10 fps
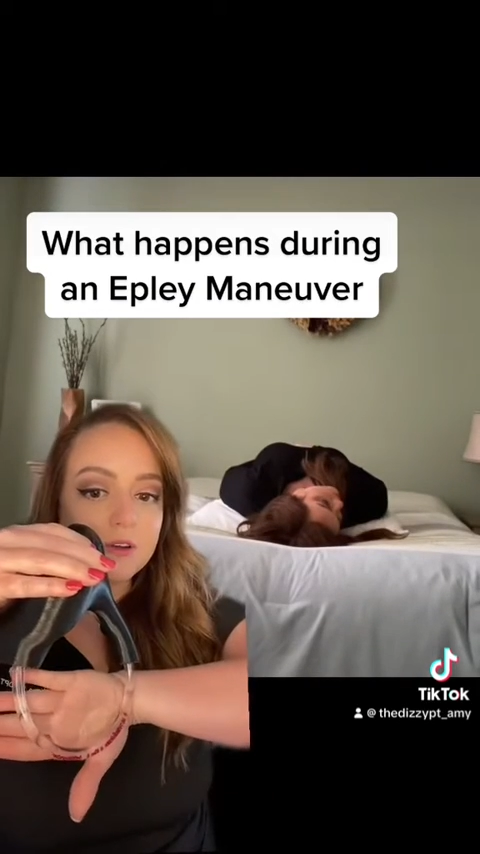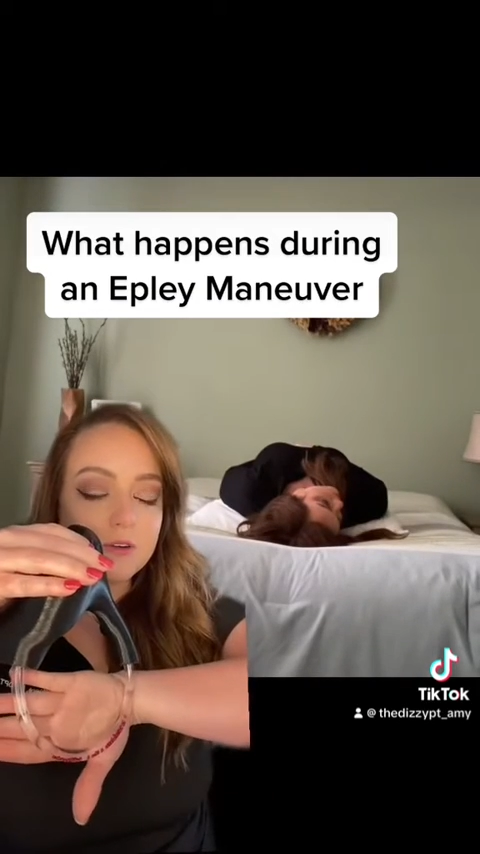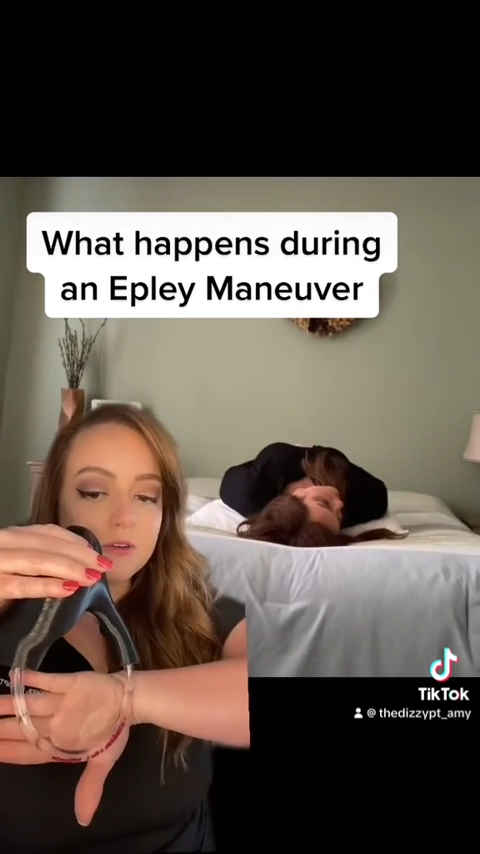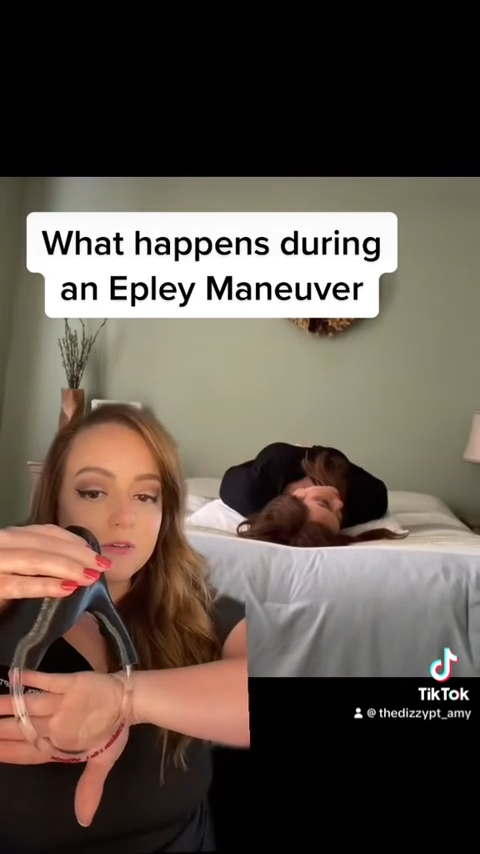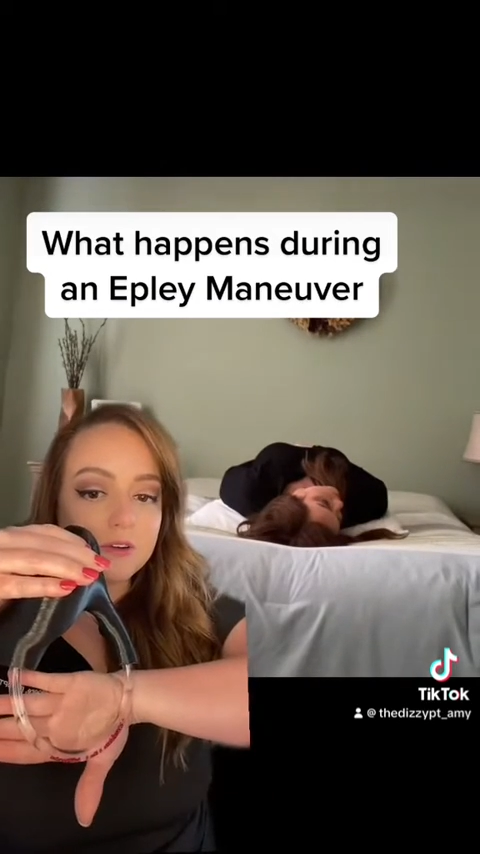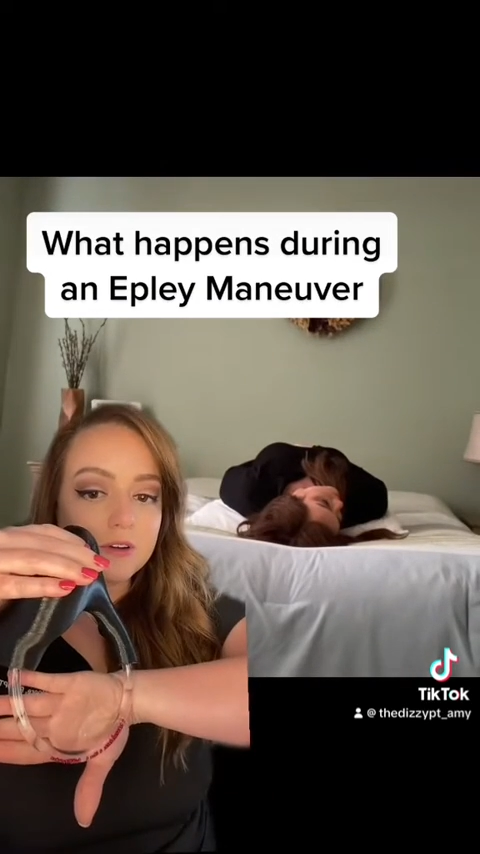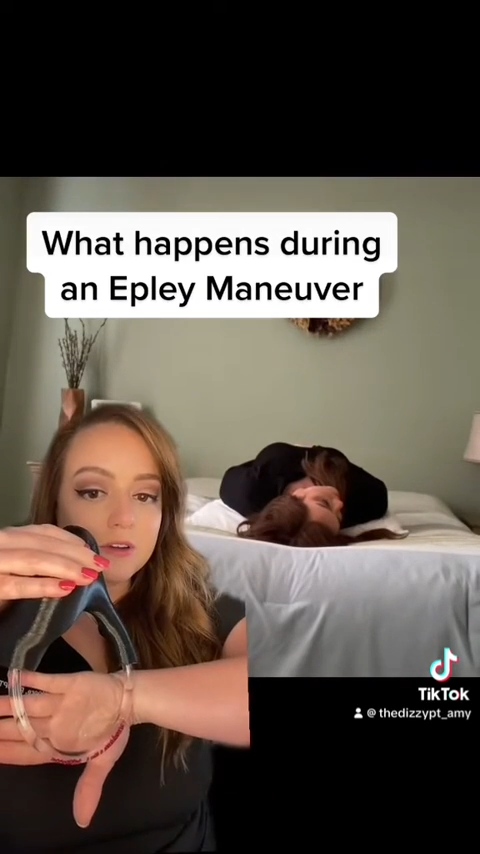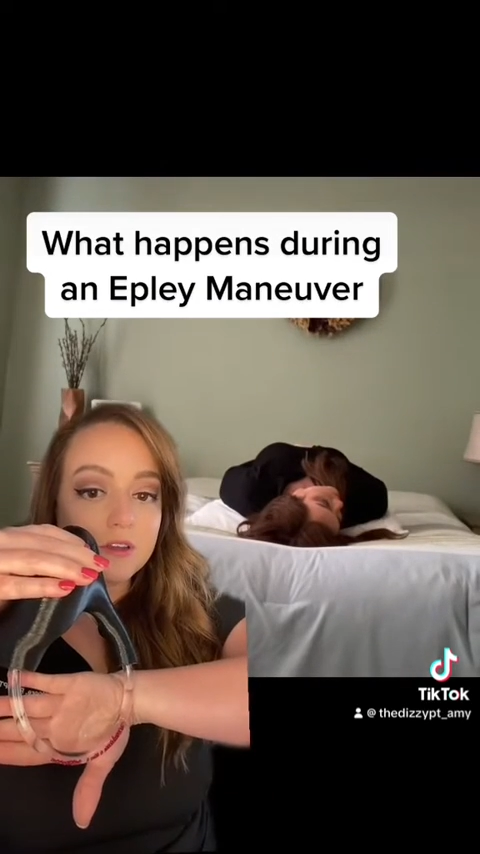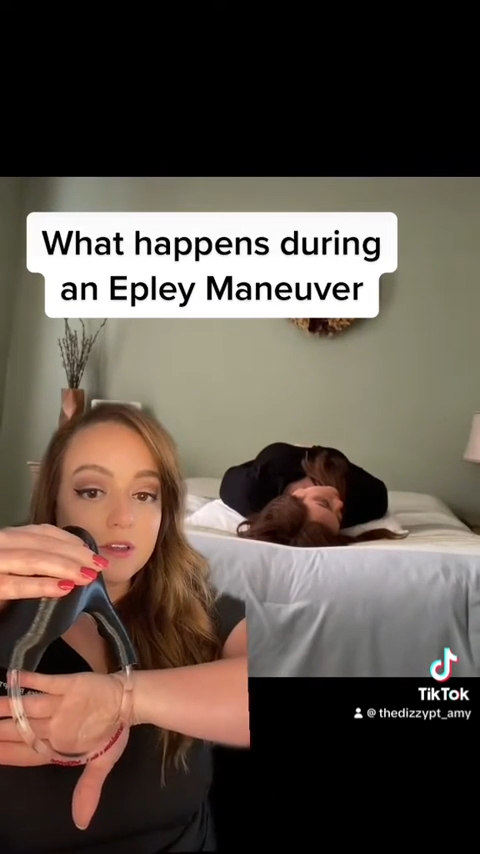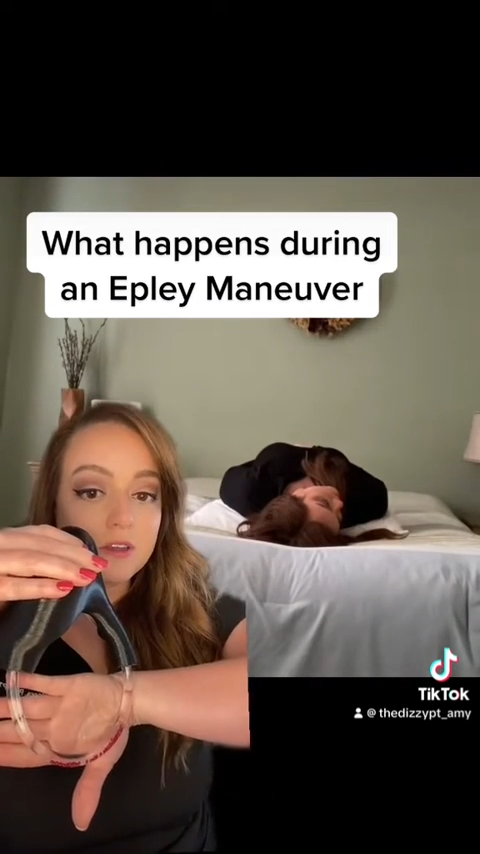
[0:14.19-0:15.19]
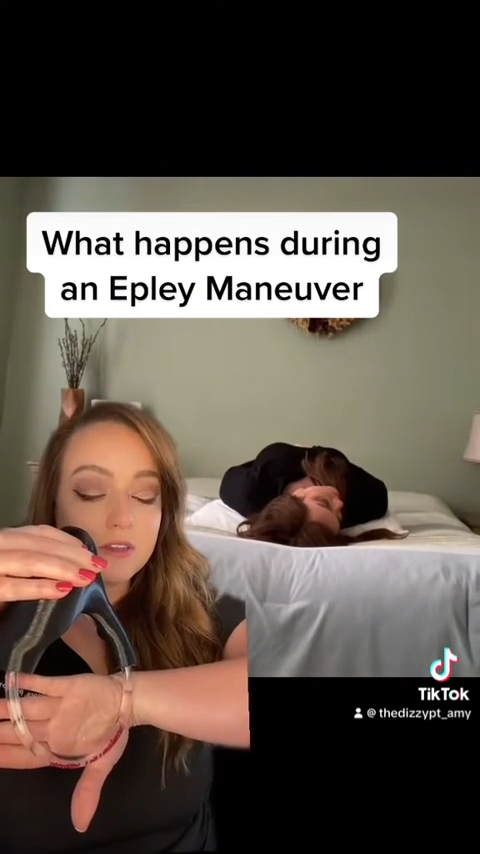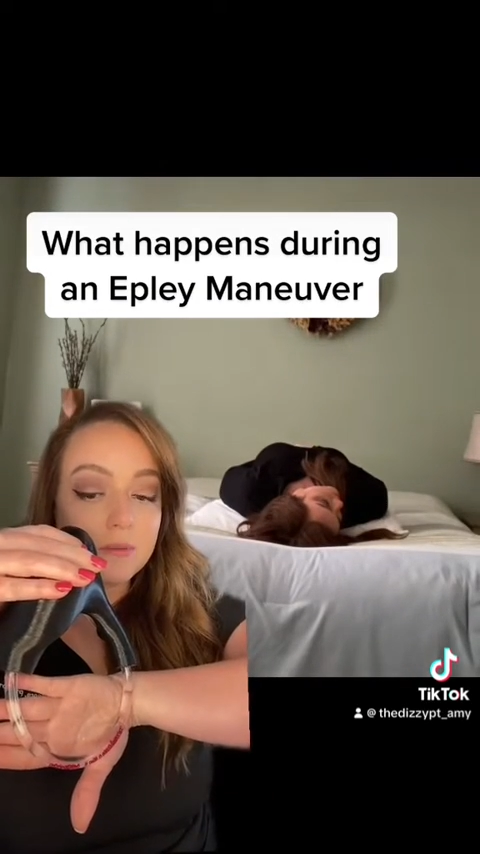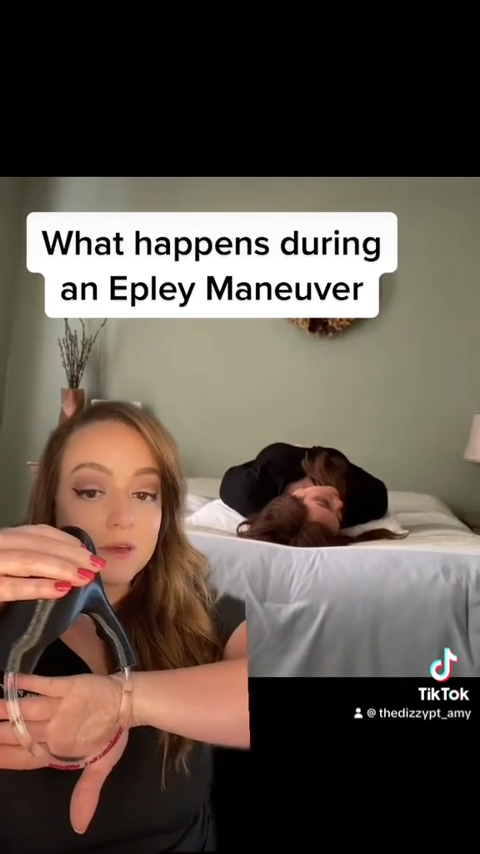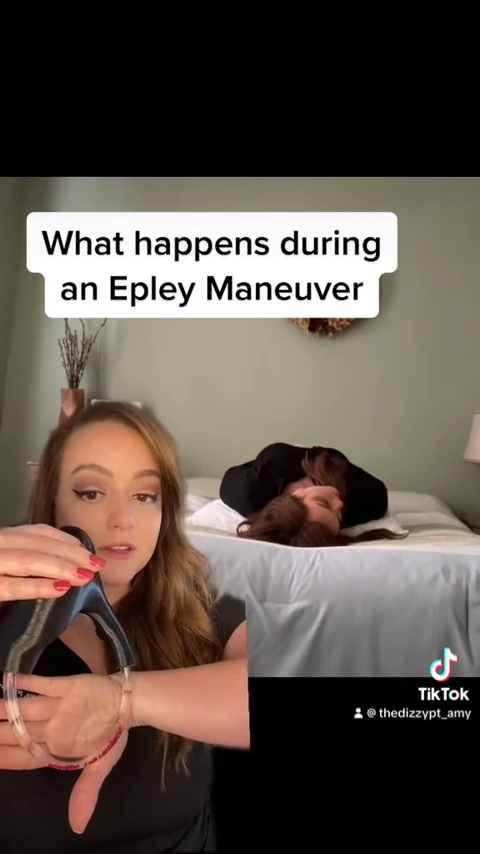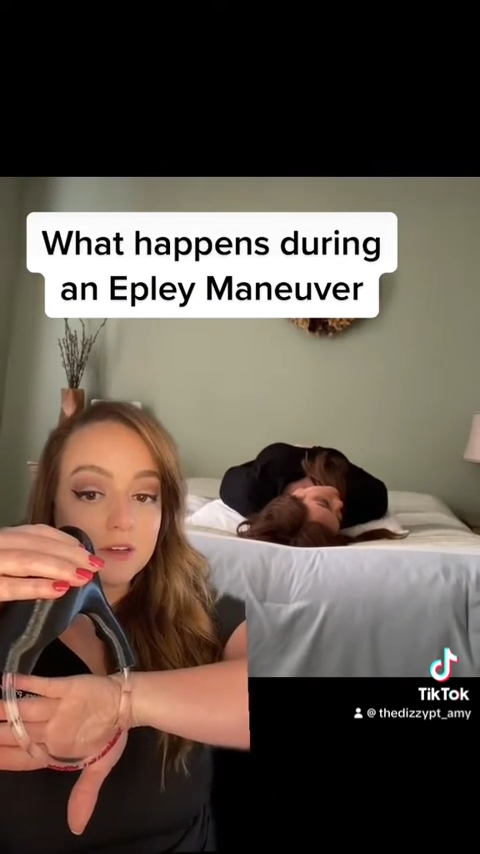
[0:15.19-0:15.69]
over the
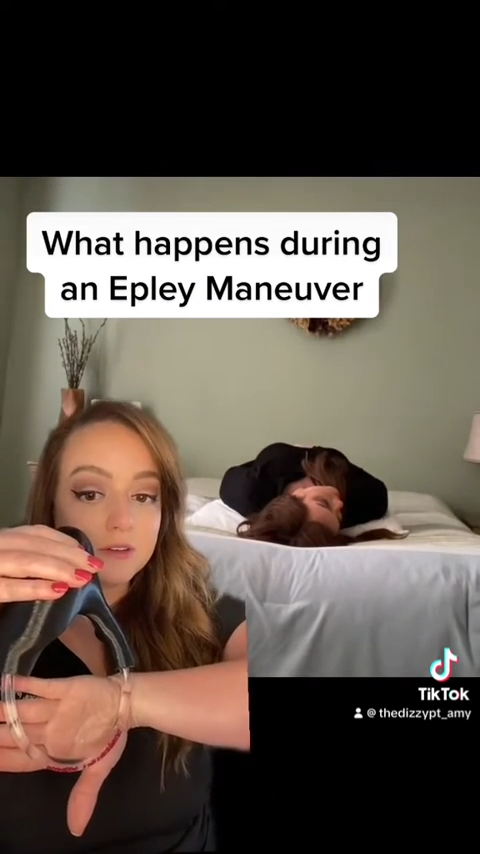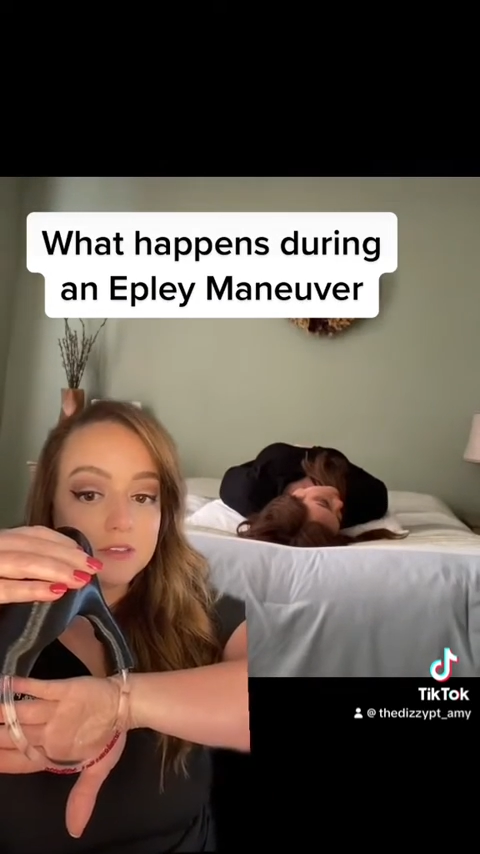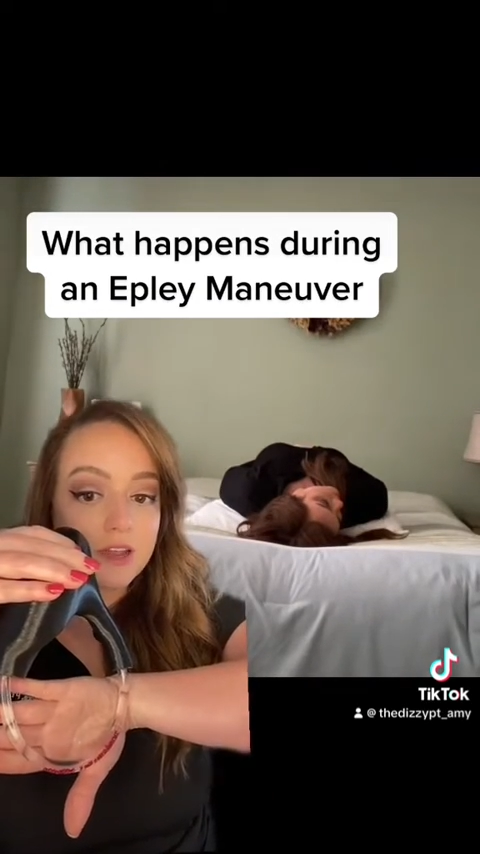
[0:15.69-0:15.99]
pillows.